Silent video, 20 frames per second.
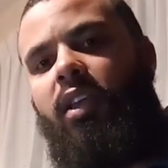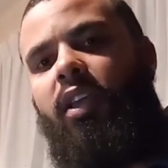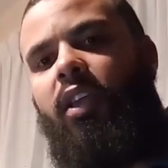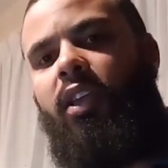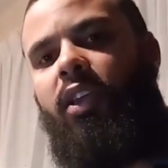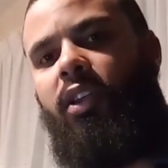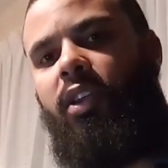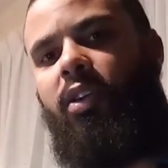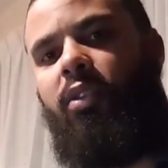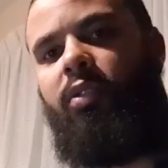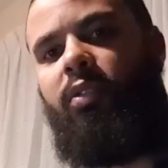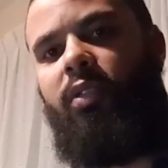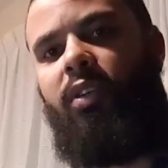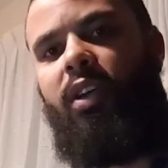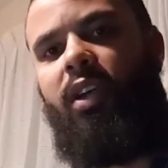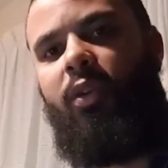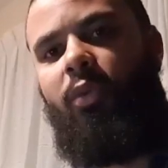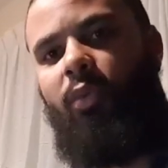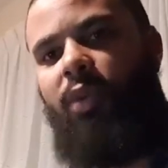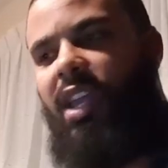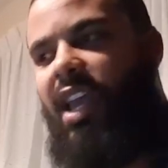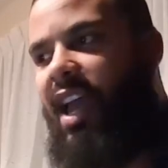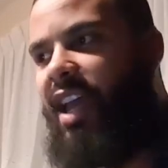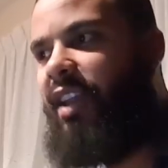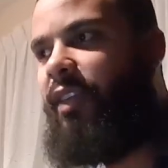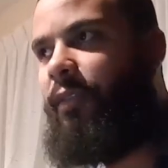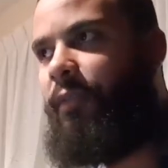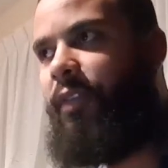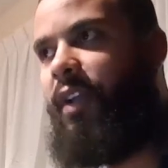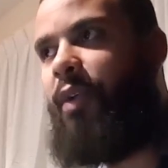You know, we had
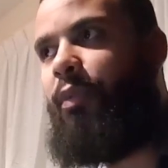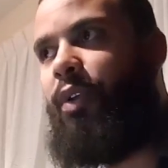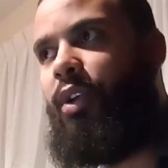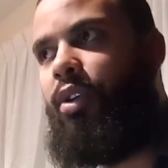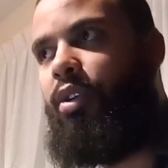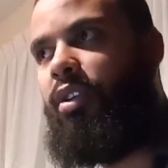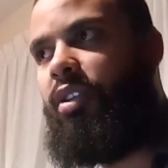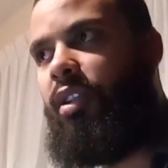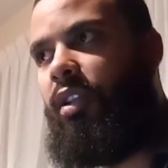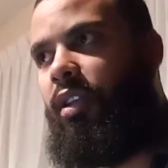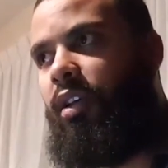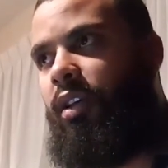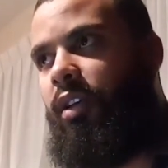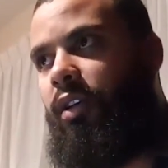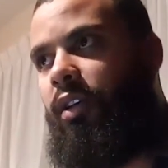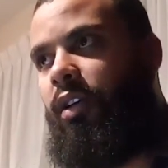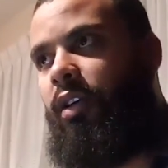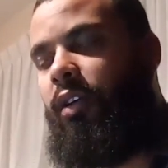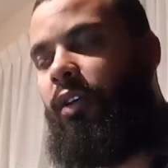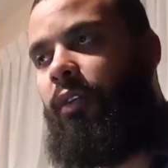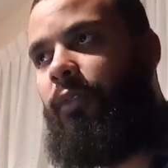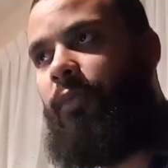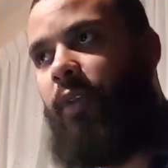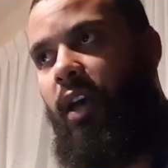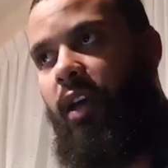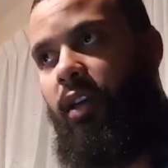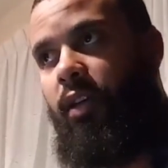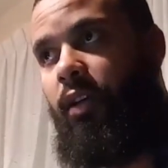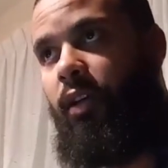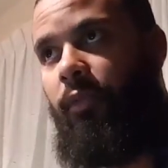a very good, uh, uh, uh,
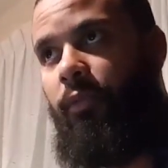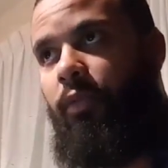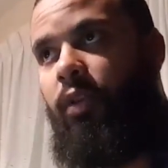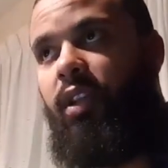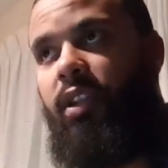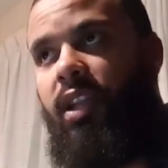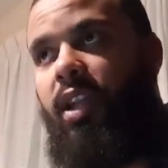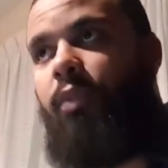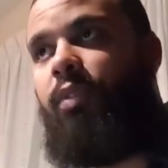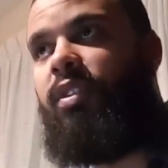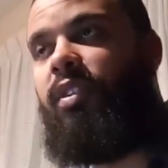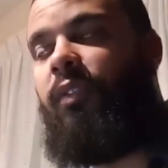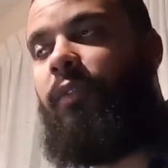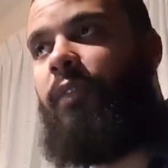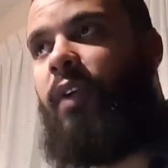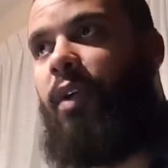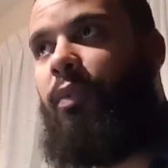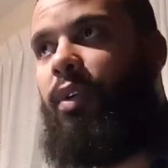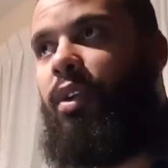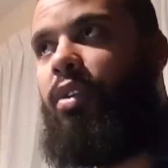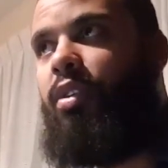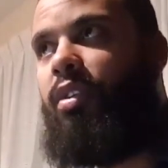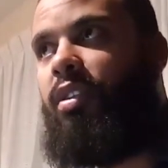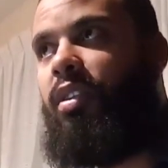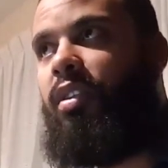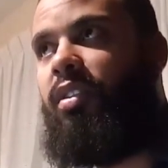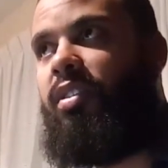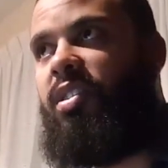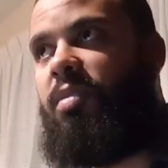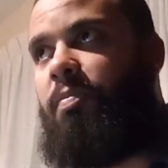uh, there was a very good
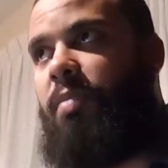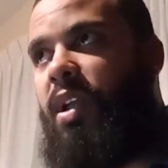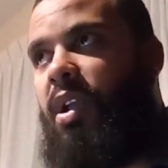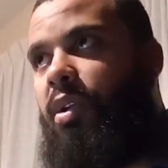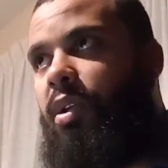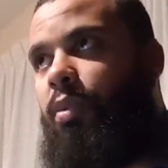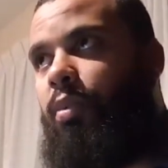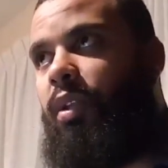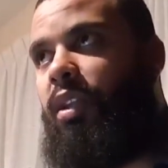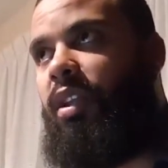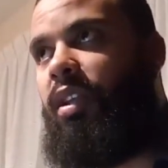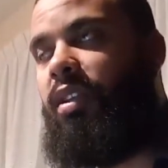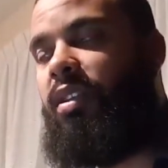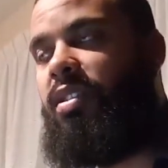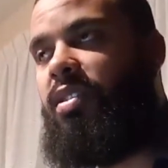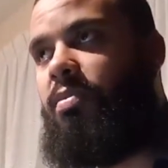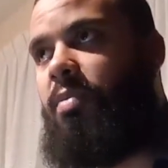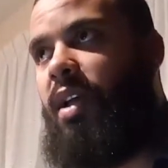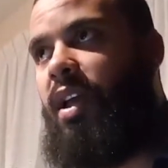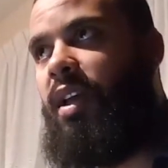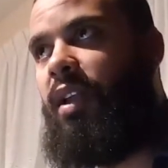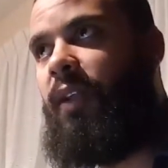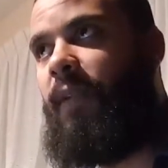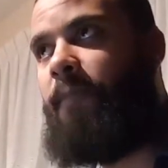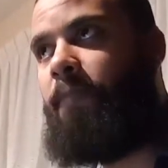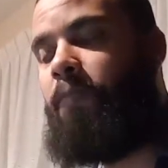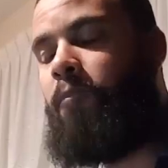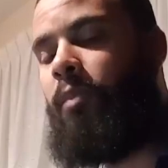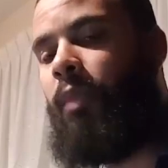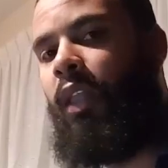uh, spirit within this man.
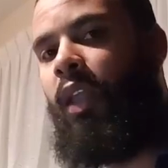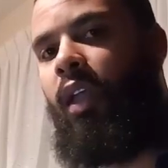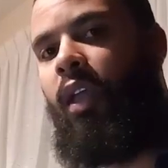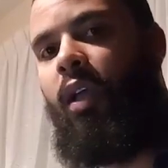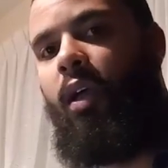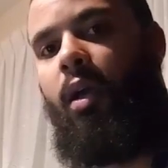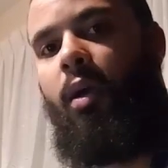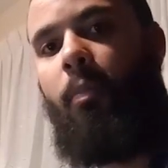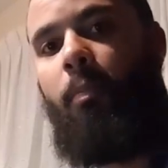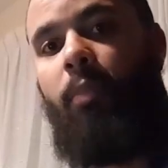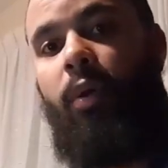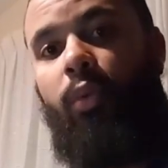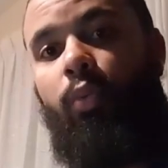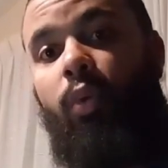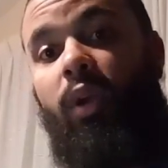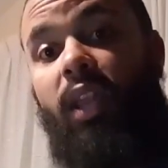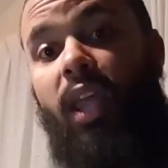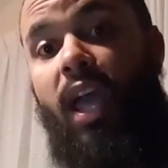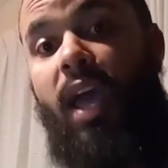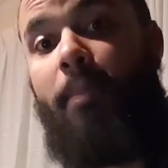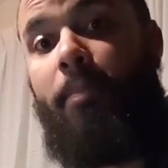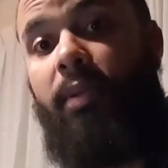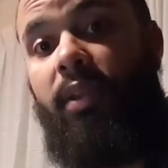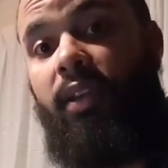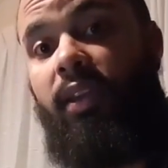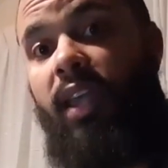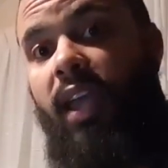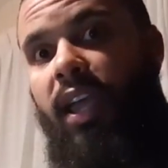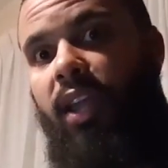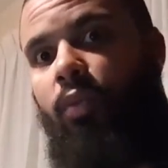But what
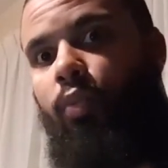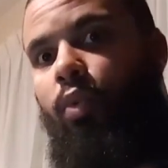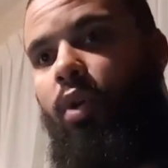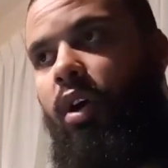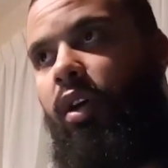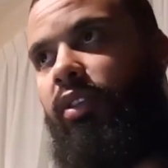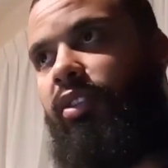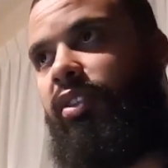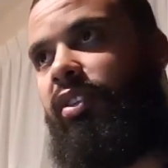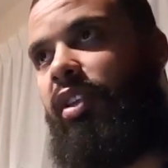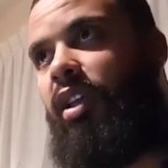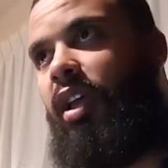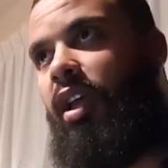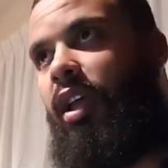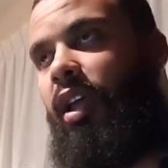happened then was